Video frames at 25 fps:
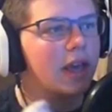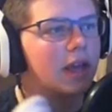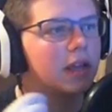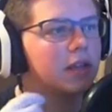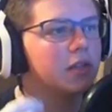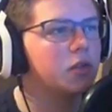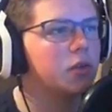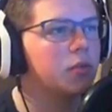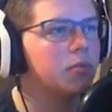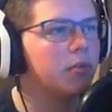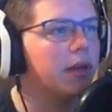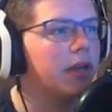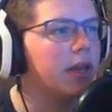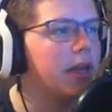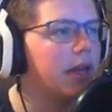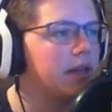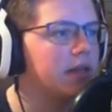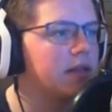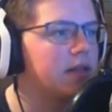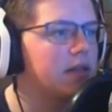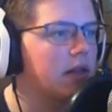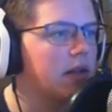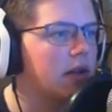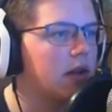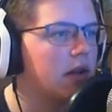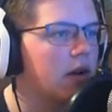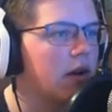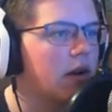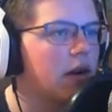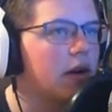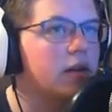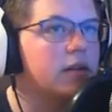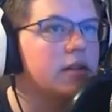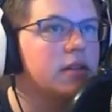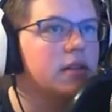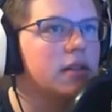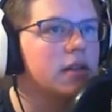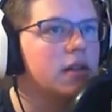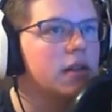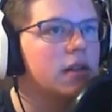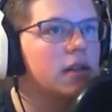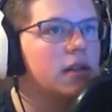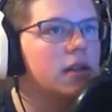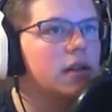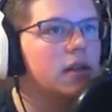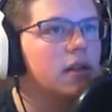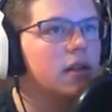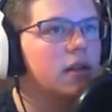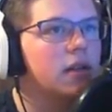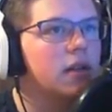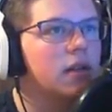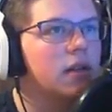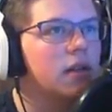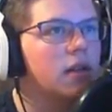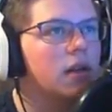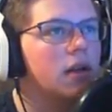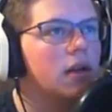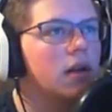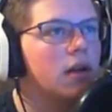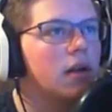them, they actually can swim against the current.